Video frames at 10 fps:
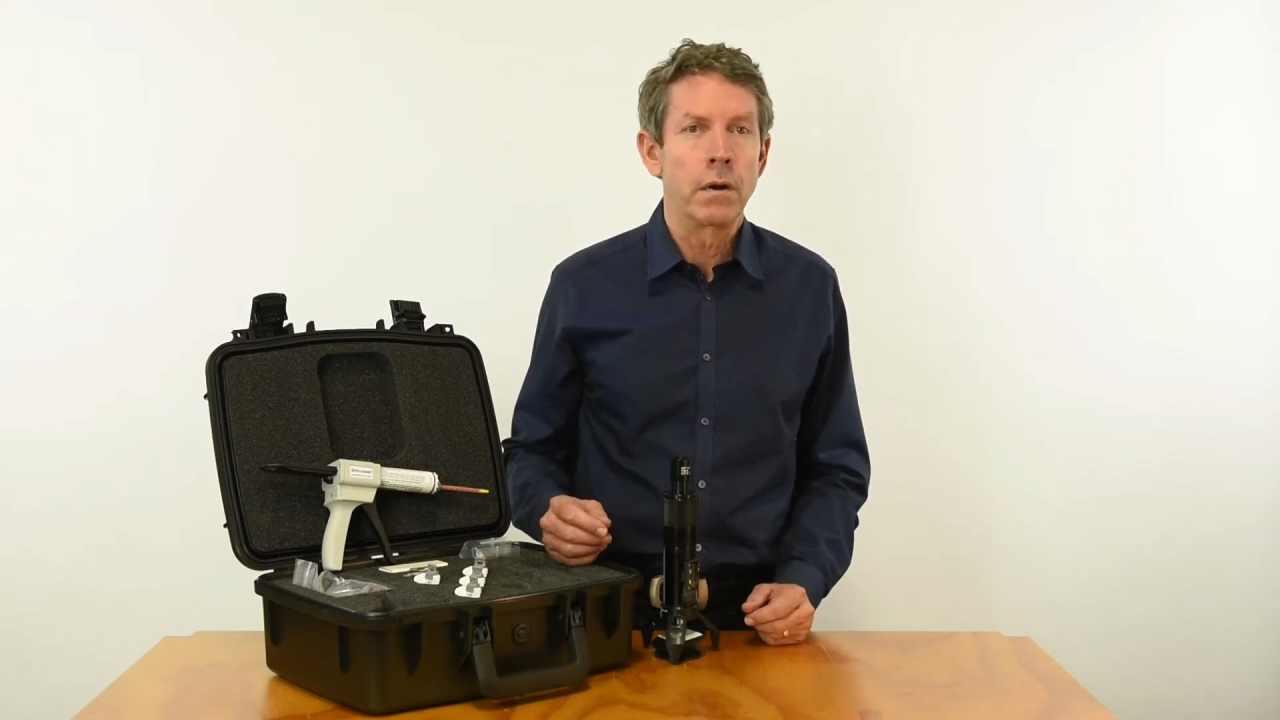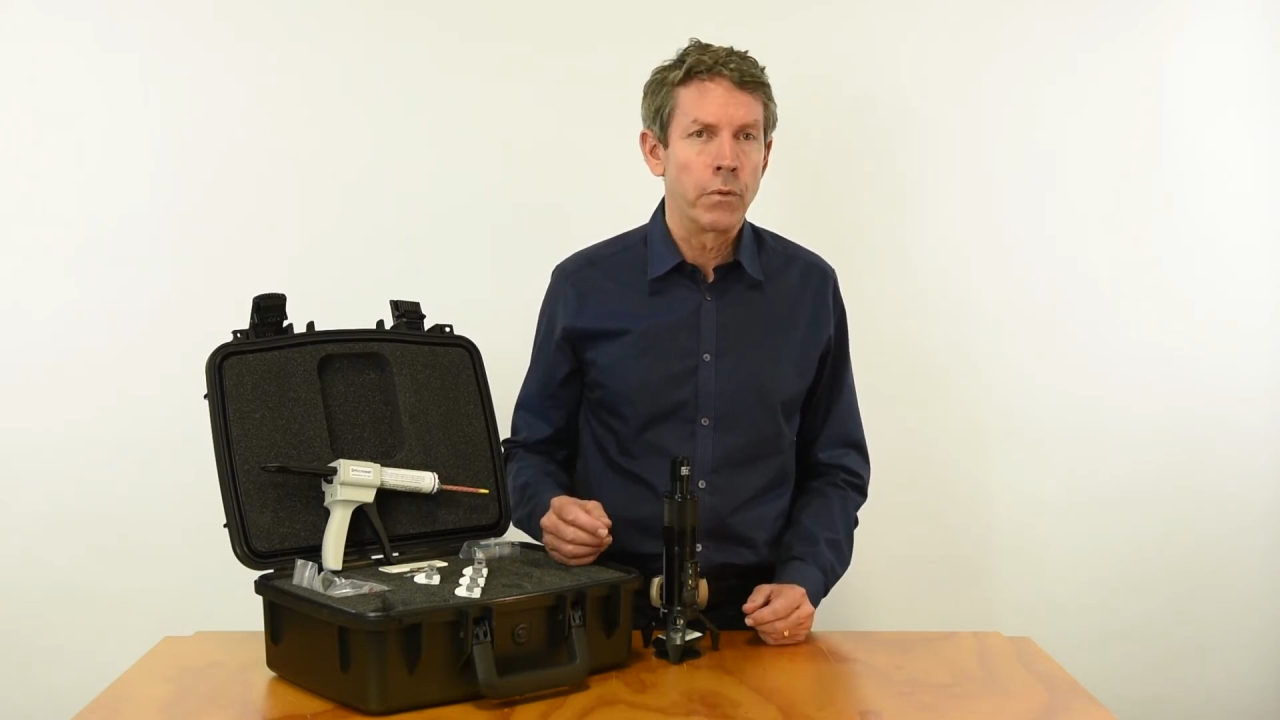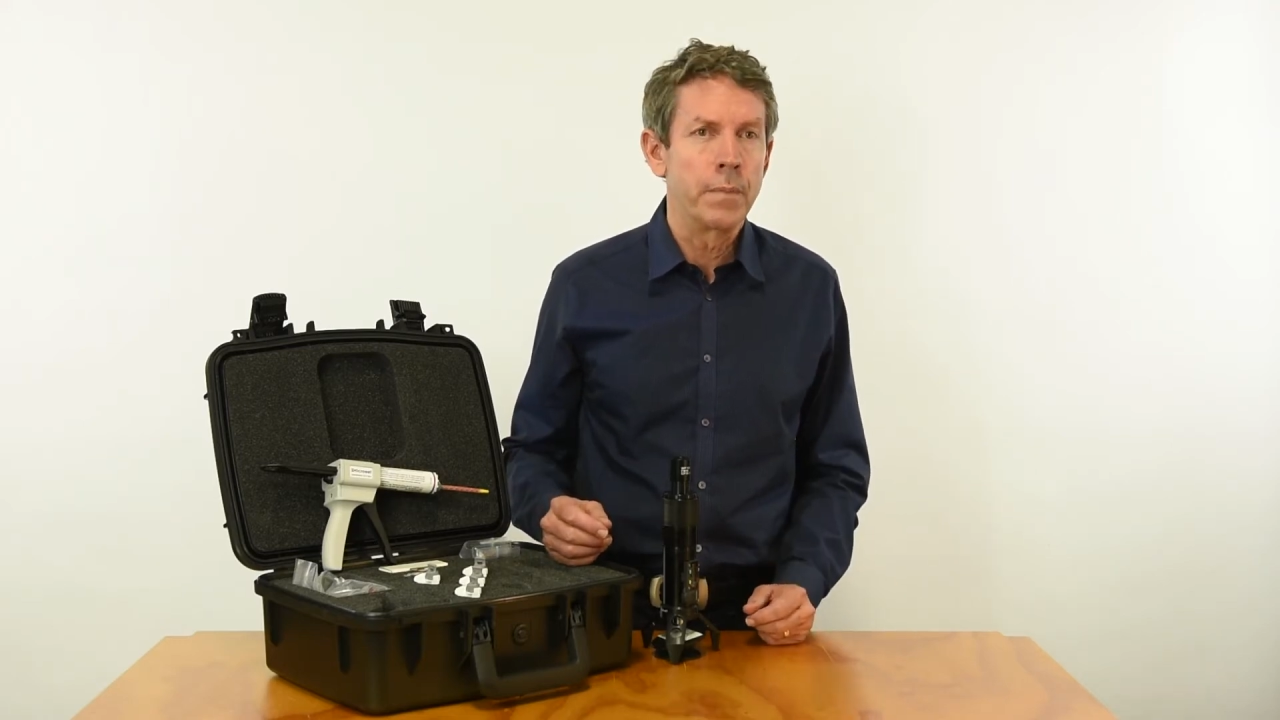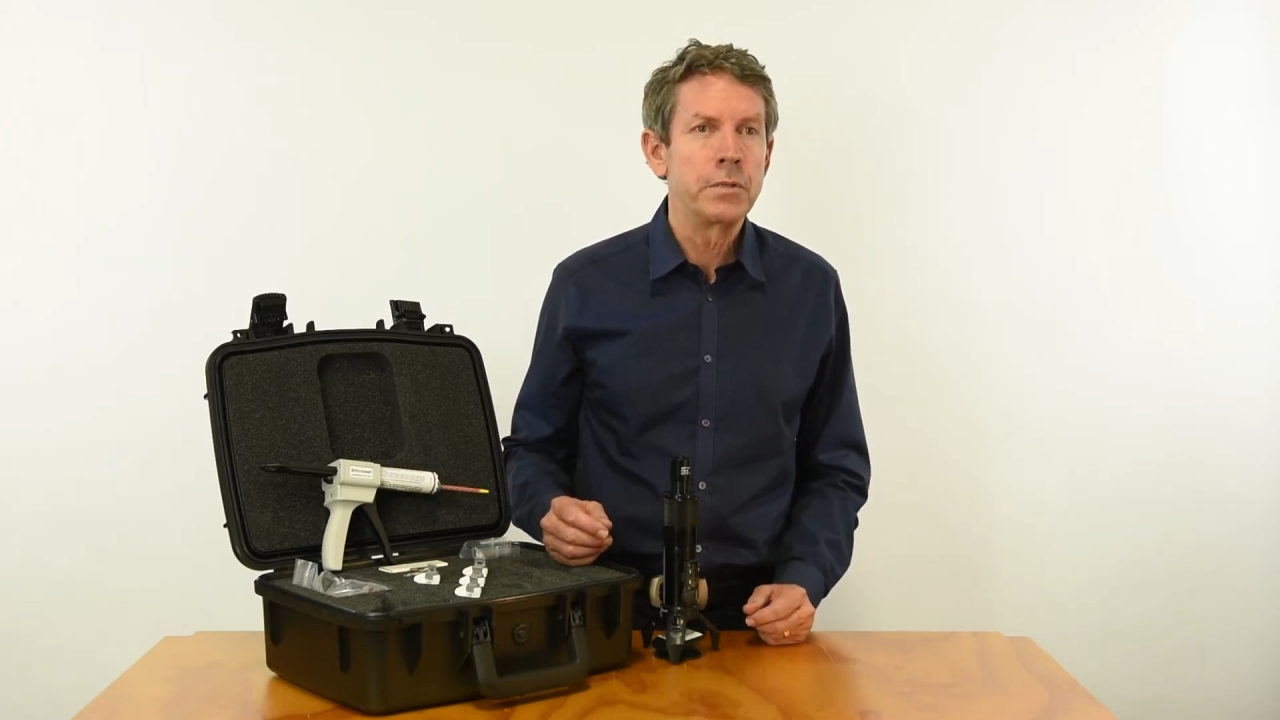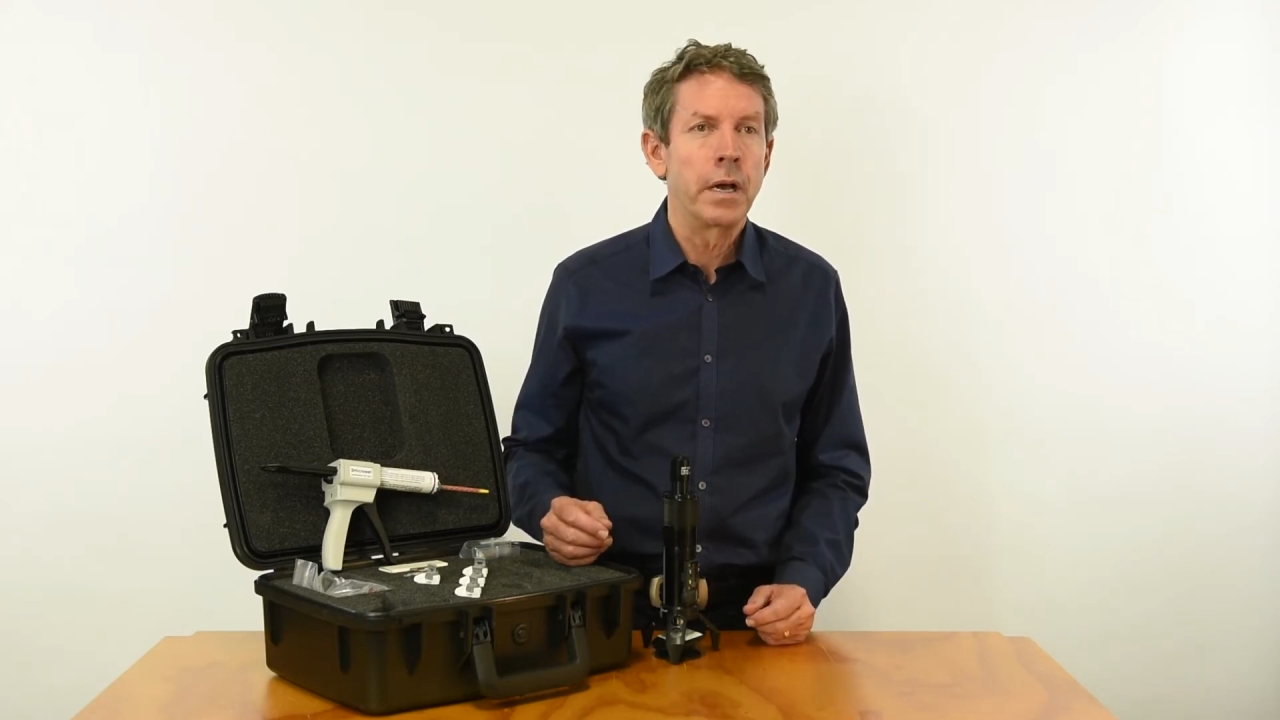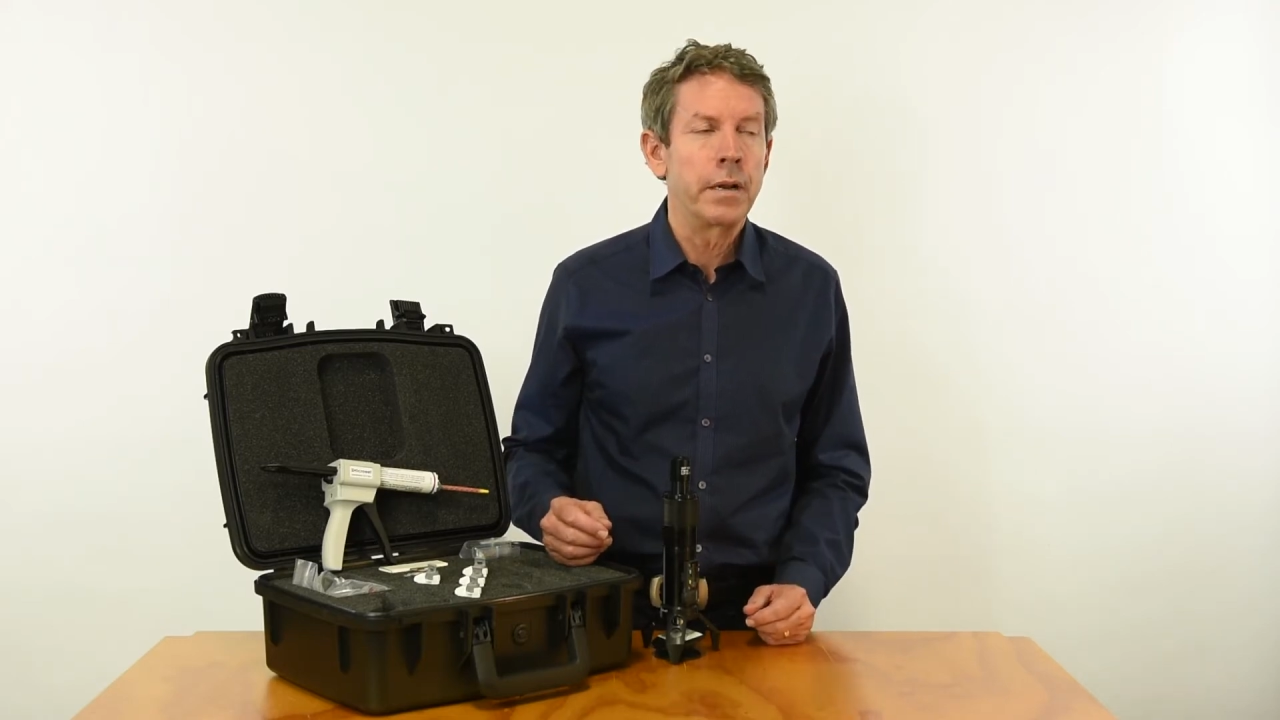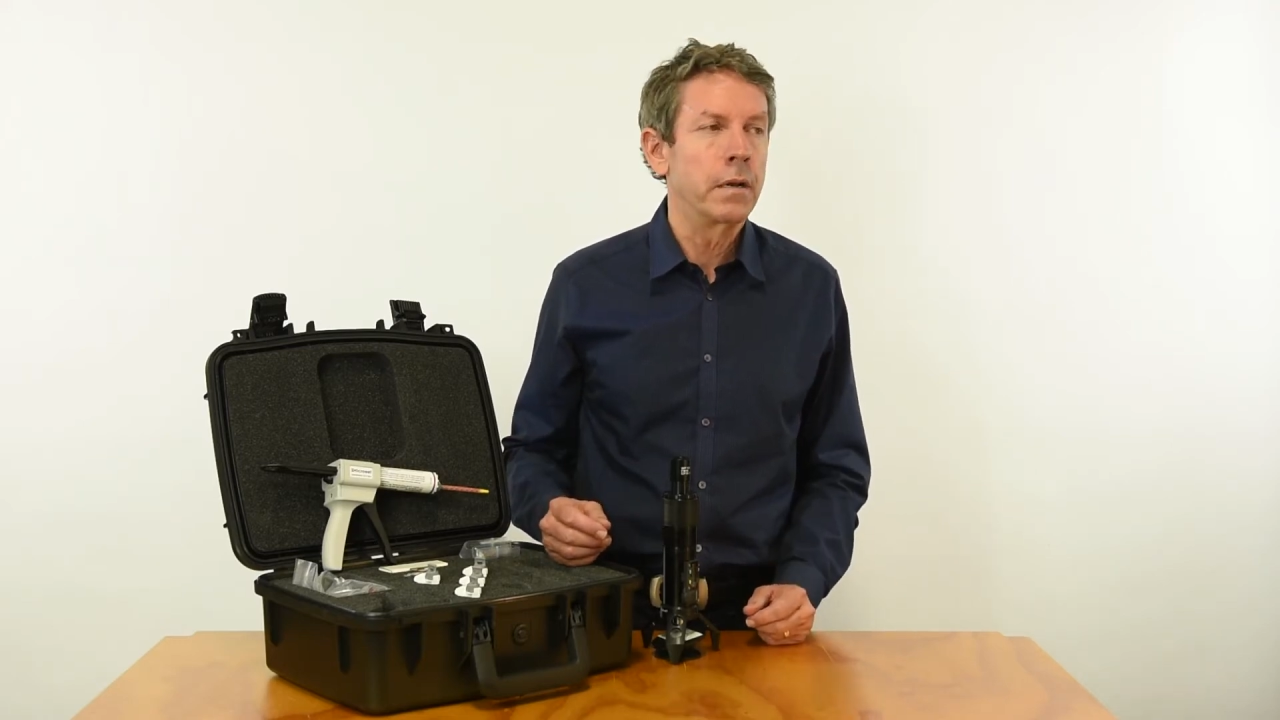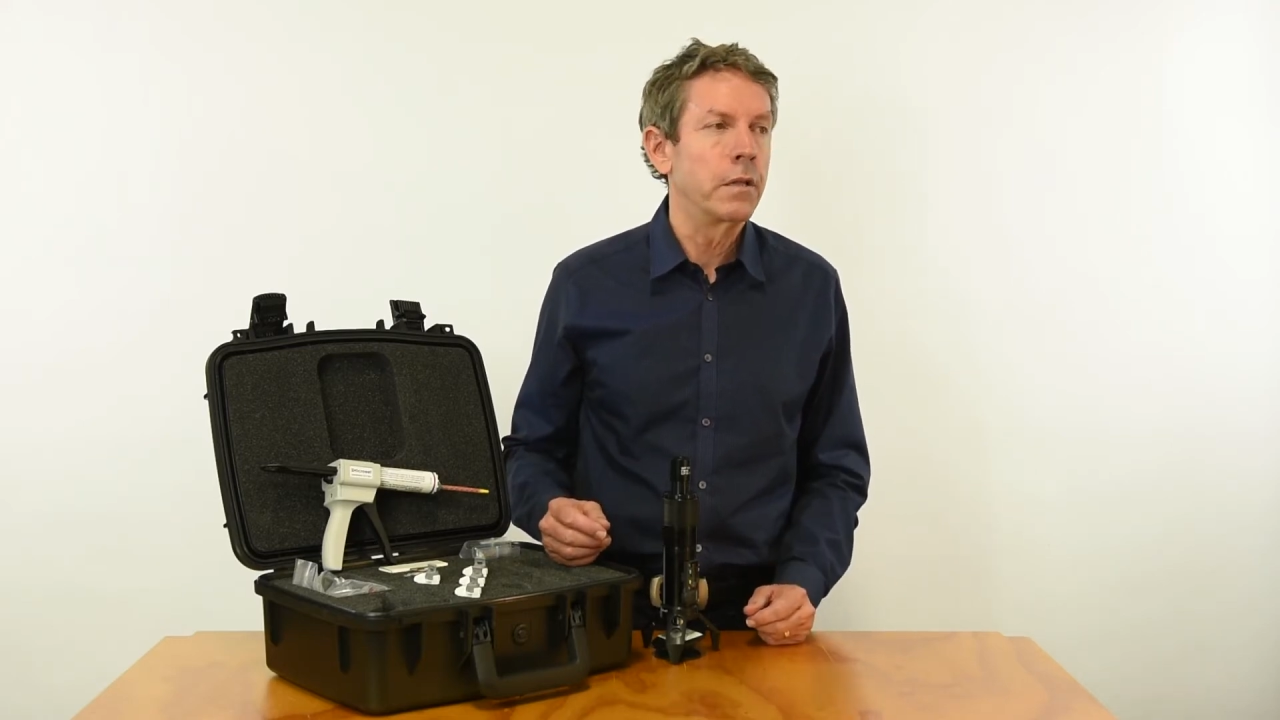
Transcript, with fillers: on our website